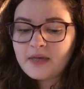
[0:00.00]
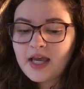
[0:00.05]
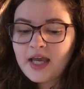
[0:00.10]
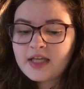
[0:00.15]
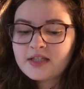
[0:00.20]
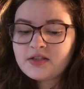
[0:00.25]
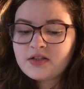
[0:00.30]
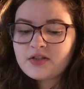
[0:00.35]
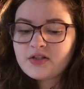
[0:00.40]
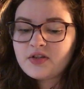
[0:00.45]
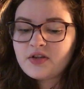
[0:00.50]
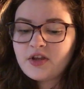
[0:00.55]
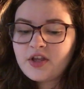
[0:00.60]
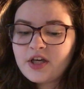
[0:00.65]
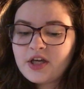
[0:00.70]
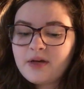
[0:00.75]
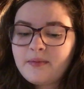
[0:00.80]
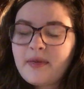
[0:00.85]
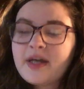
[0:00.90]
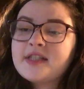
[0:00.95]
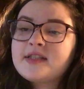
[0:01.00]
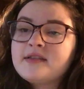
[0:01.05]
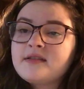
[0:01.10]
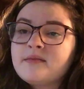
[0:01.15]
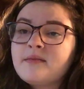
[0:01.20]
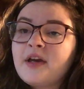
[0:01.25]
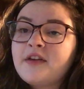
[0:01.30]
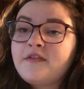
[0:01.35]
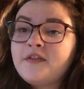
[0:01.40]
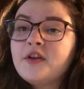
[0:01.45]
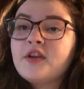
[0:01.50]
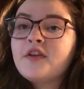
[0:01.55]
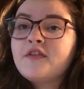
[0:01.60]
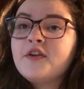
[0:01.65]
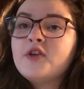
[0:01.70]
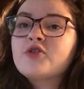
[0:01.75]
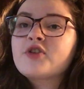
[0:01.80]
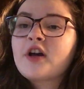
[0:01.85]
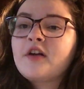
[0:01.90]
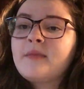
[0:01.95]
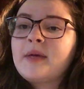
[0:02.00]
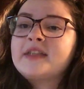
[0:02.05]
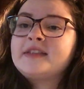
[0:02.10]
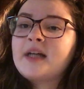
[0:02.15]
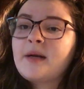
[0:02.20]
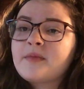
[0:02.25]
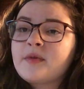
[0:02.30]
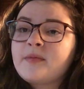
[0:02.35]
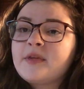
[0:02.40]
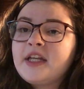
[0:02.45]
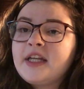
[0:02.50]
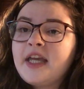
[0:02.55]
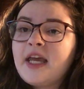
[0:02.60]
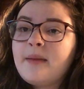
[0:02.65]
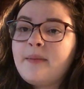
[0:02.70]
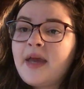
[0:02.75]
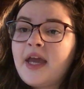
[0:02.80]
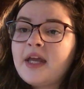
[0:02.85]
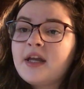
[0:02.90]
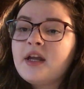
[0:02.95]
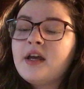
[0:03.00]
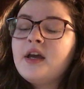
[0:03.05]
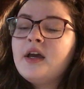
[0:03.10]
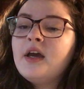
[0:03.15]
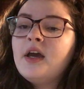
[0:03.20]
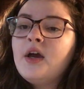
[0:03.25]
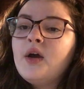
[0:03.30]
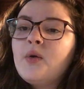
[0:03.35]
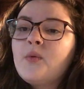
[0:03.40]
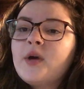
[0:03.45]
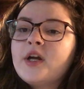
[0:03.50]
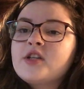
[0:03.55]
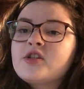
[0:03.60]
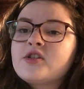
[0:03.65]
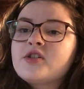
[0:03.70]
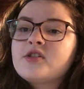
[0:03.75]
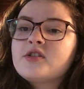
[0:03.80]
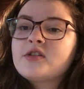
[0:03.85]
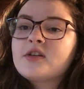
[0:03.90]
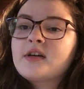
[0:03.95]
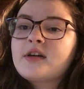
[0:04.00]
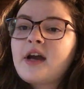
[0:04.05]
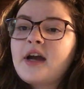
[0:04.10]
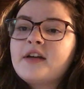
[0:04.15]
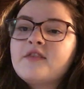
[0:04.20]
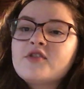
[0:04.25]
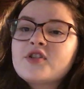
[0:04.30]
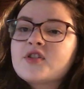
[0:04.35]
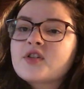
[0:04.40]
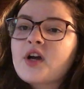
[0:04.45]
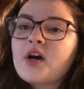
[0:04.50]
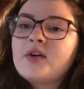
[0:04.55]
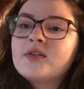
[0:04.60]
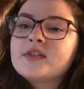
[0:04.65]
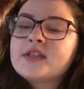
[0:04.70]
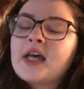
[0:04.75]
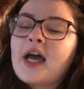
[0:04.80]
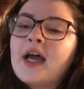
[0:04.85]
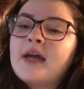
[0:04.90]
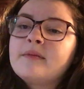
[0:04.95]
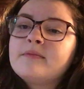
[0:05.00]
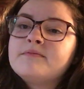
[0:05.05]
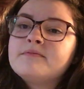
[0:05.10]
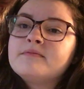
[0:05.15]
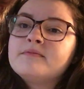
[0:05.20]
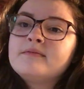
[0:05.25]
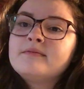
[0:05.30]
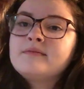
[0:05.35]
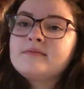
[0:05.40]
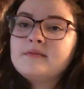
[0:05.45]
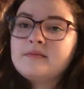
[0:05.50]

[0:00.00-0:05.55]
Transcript: is the future of my Stop the Bleed campaign, which kind of just goes, I'm